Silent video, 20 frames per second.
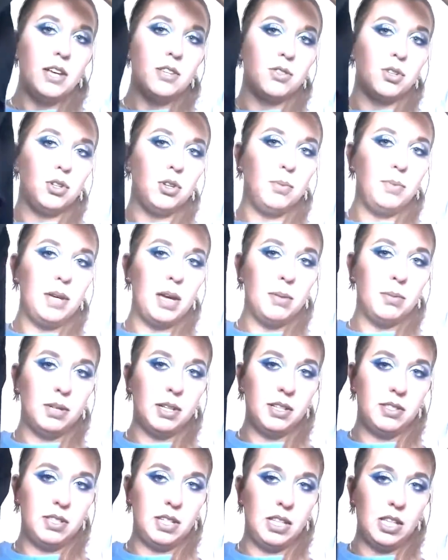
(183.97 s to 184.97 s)
So you'll be able
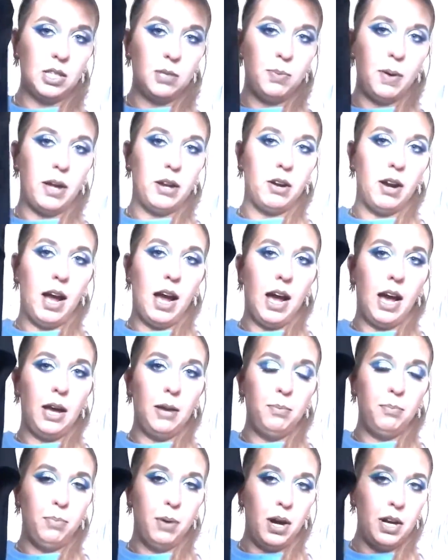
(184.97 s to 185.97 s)
to see this better
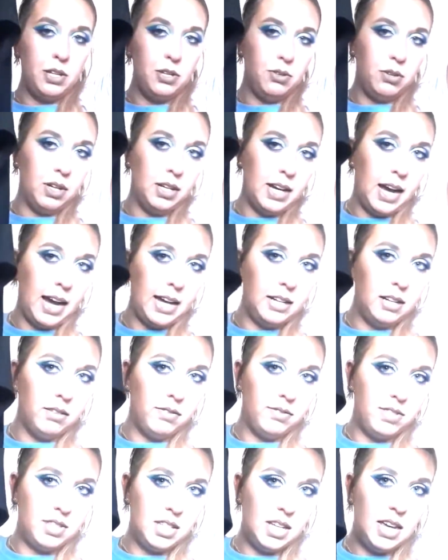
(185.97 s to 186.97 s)
on, but you can kind
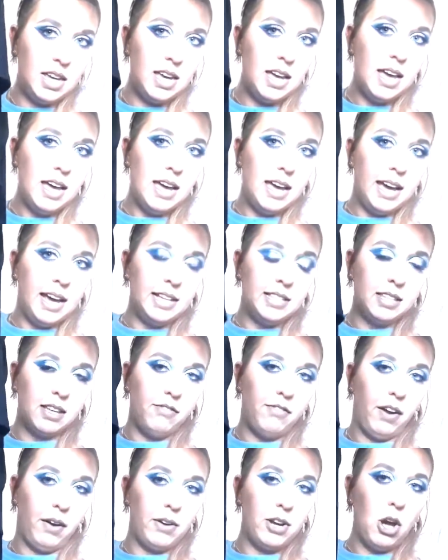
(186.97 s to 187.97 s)
of see it's a
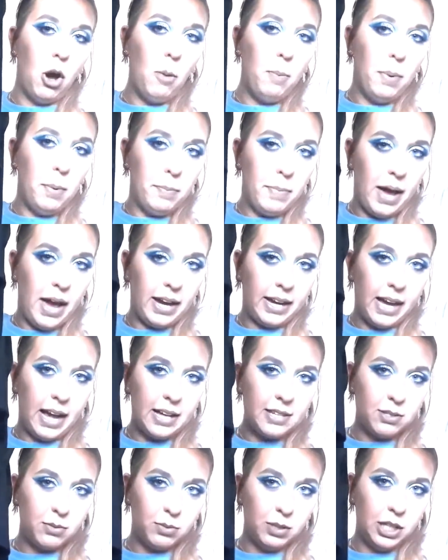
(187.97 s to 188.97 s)
very open back. It
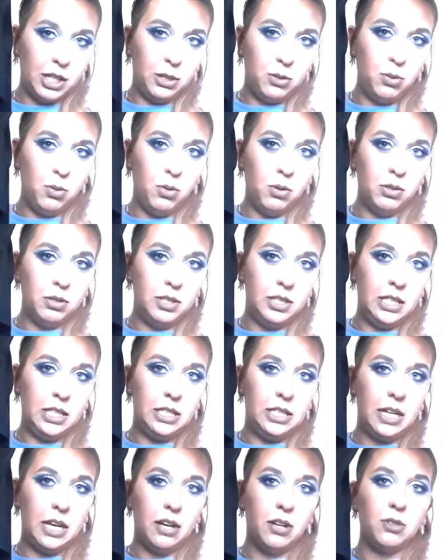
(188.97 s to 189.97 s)
has a really cool
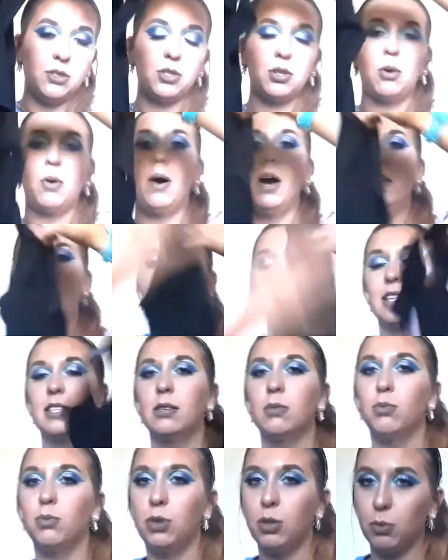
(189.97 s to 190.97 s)
detail. So
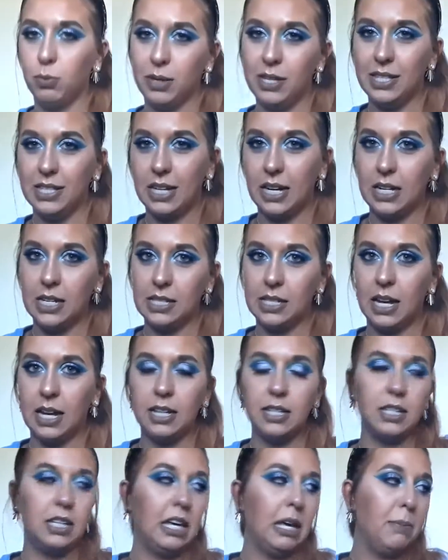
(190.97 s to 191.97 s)
that's the reason I
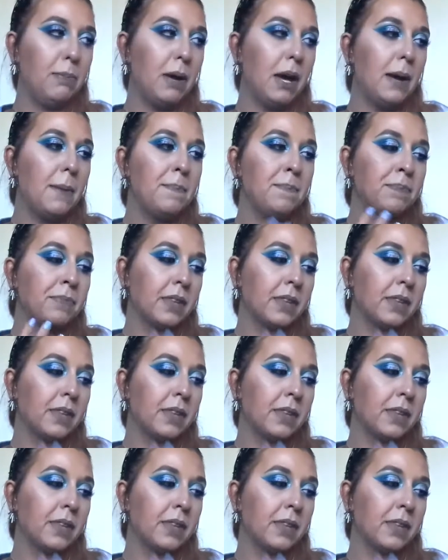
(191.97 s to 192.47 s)
decided to keep it.